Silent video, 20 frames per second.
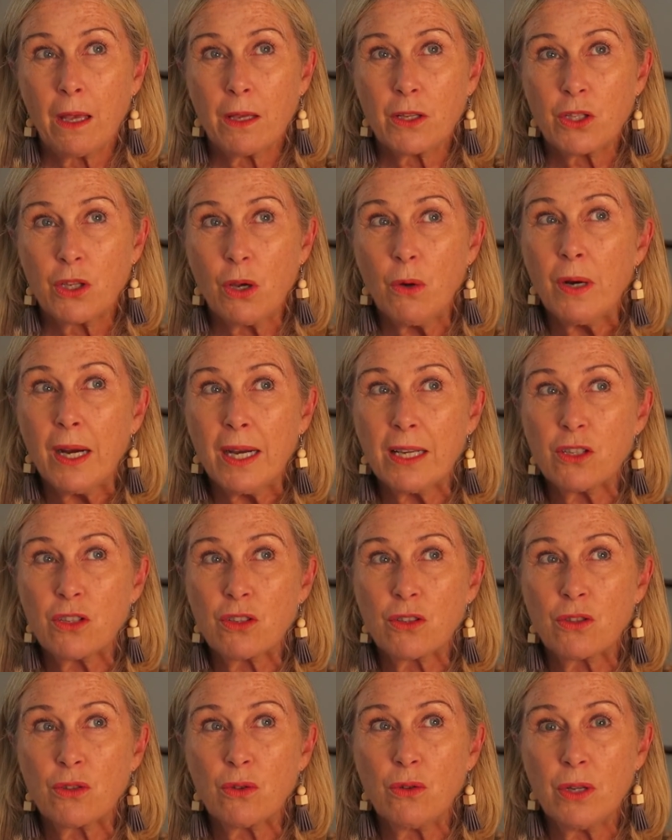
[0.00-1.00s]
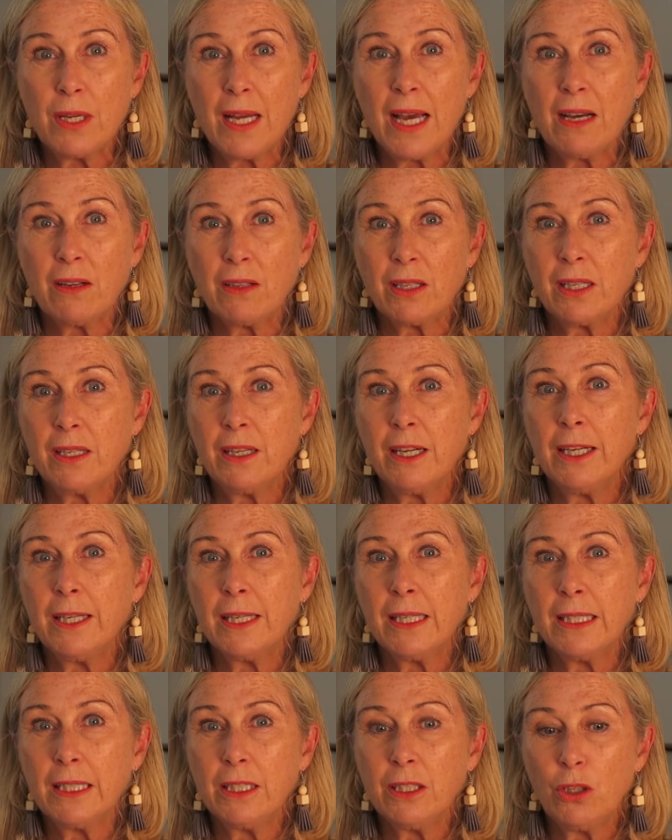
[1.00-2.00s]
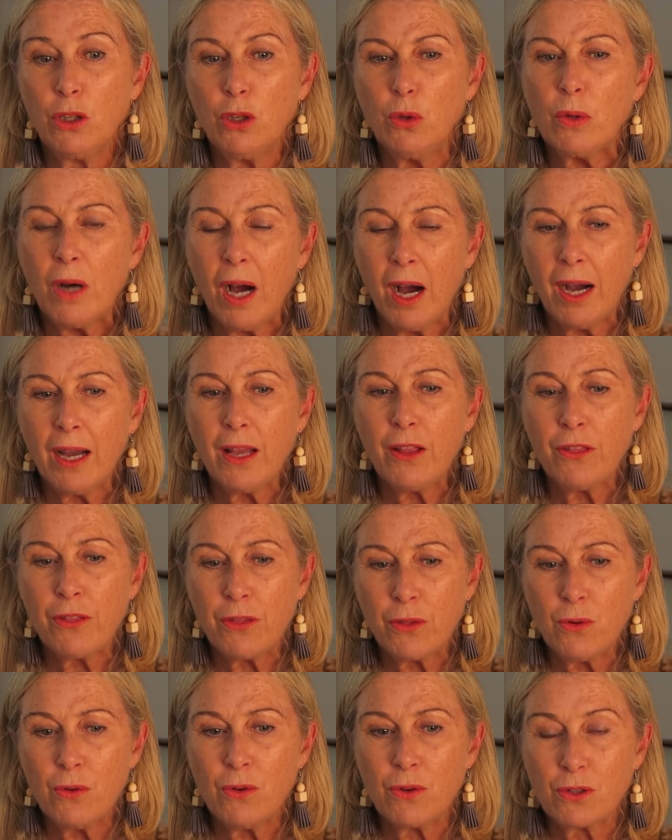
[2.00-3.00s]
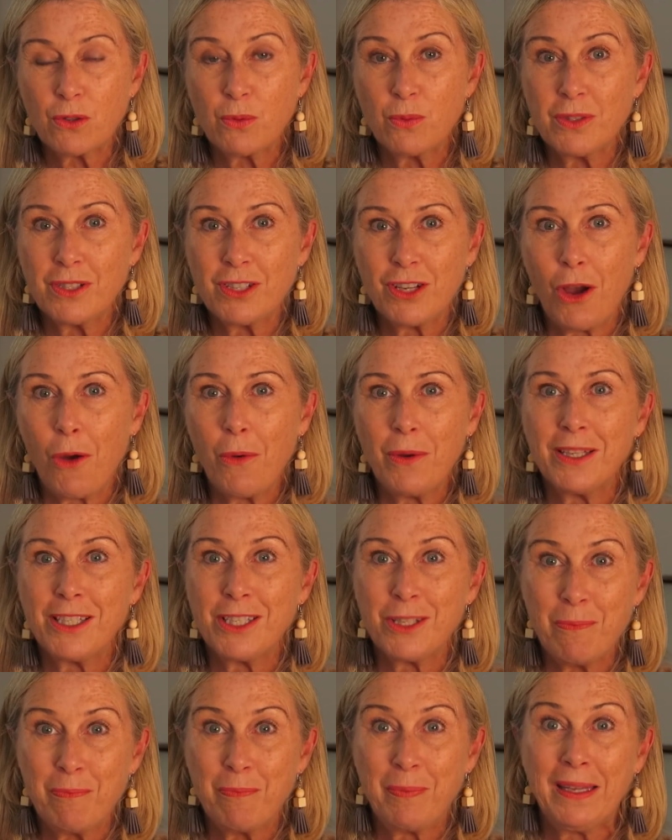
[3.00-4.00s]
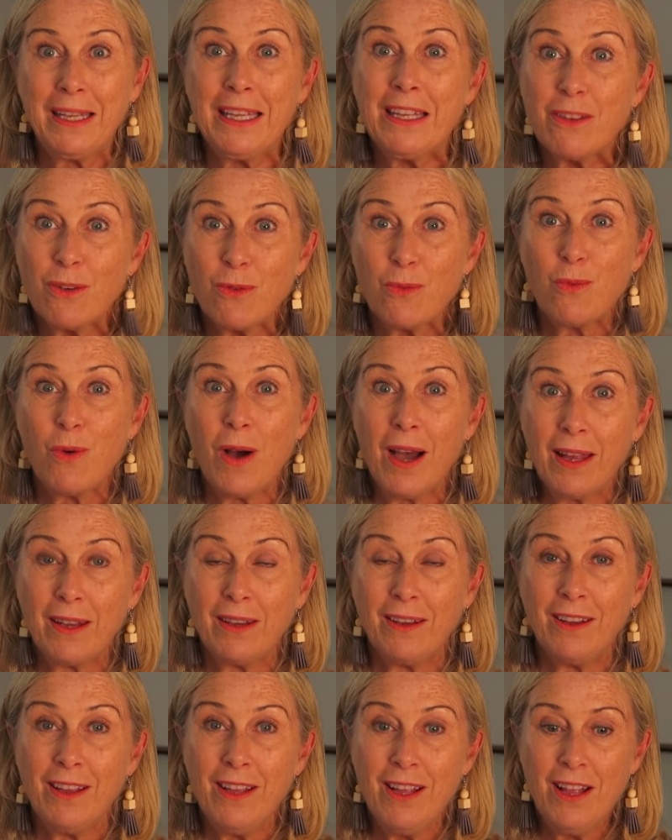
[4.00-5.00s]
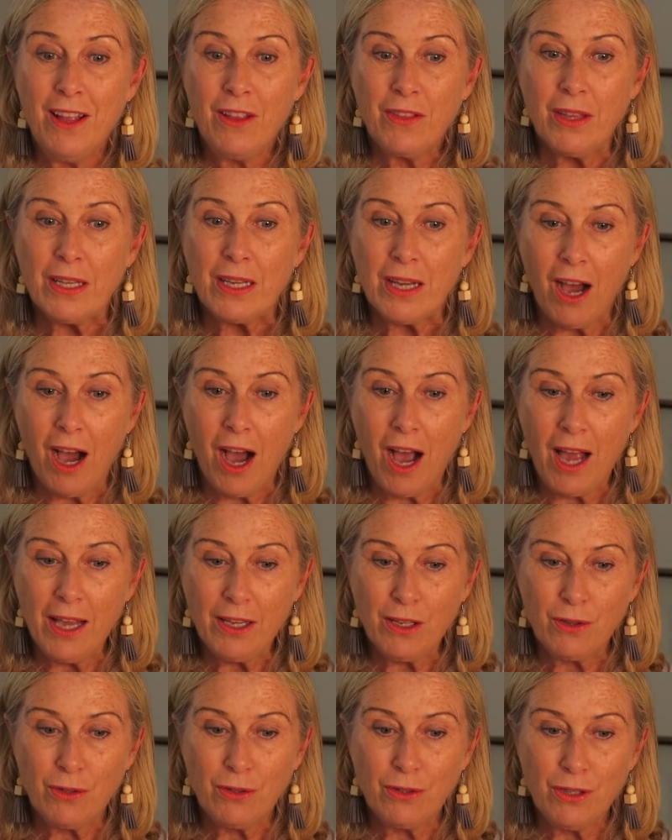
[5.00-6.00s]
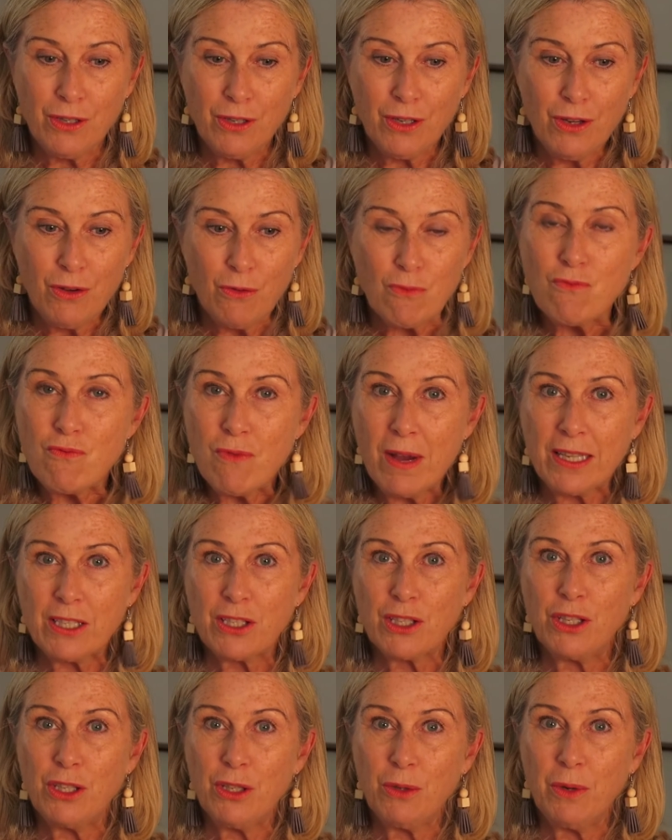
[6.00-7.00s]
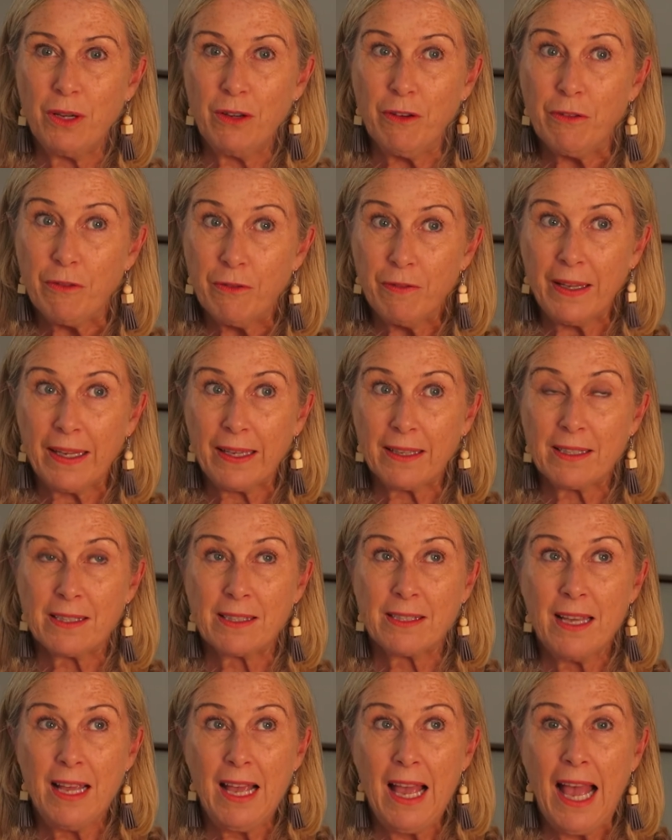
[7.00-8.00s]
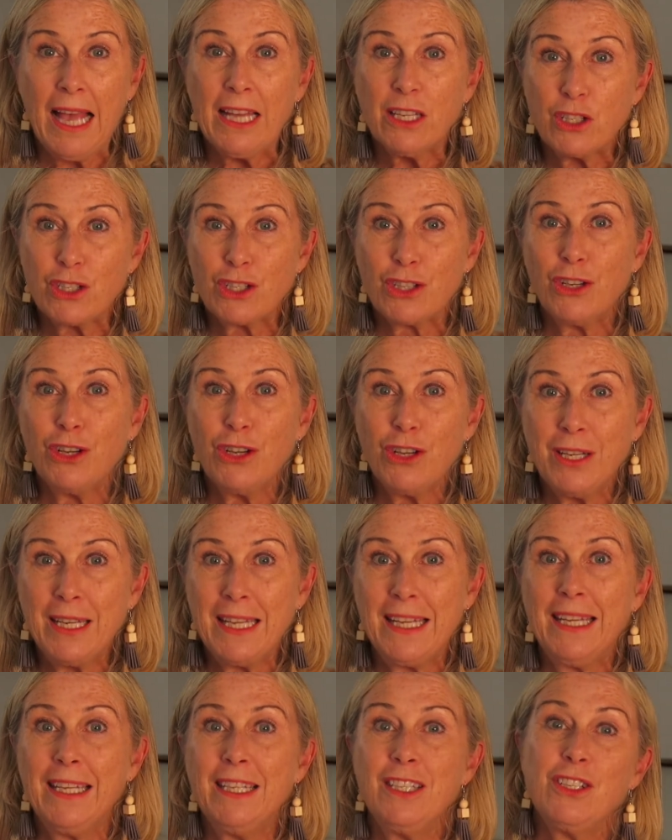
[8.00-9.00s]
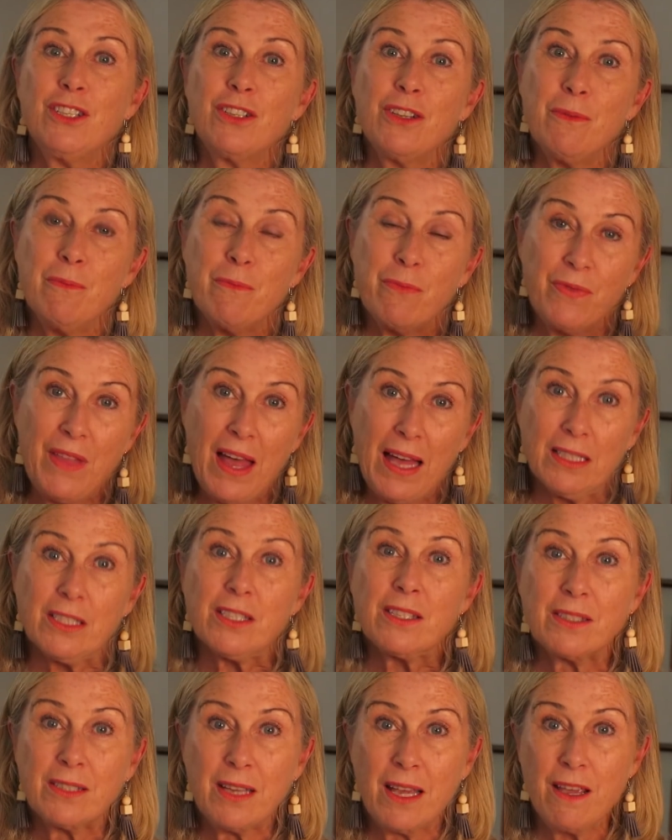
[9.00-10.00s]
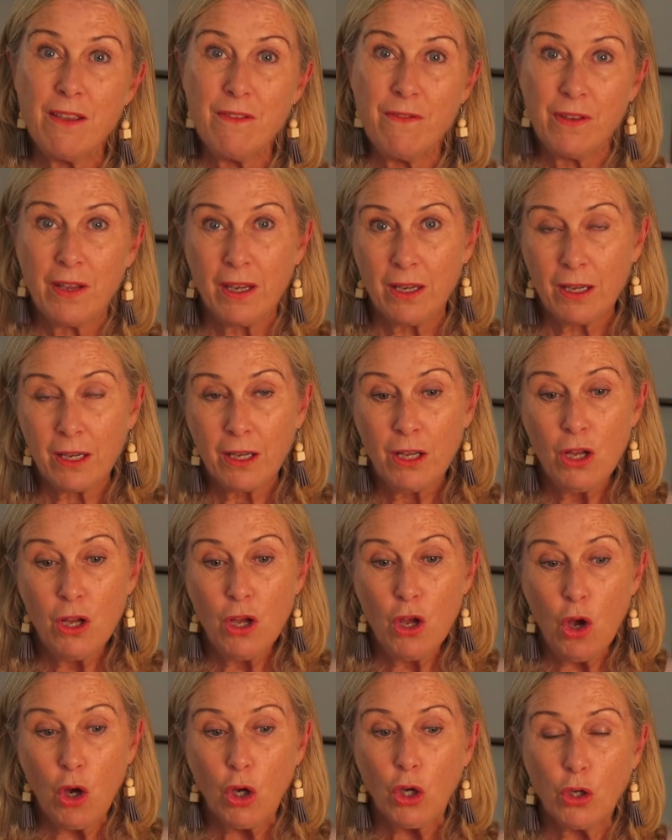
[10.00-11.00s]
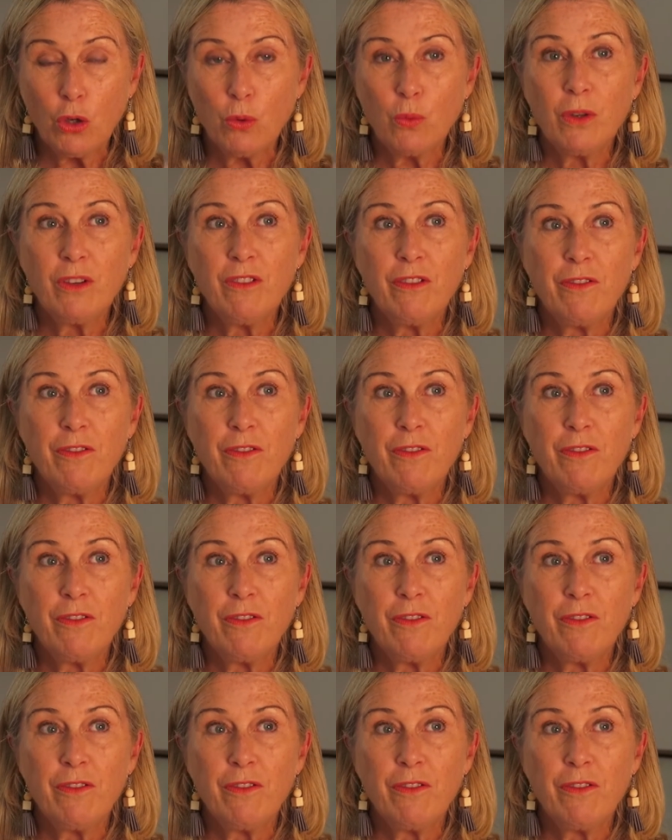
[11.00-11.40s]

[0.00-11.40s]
So I sought out a guy who I thought was going to be the one that I could rescue and fix and turn into that savior who would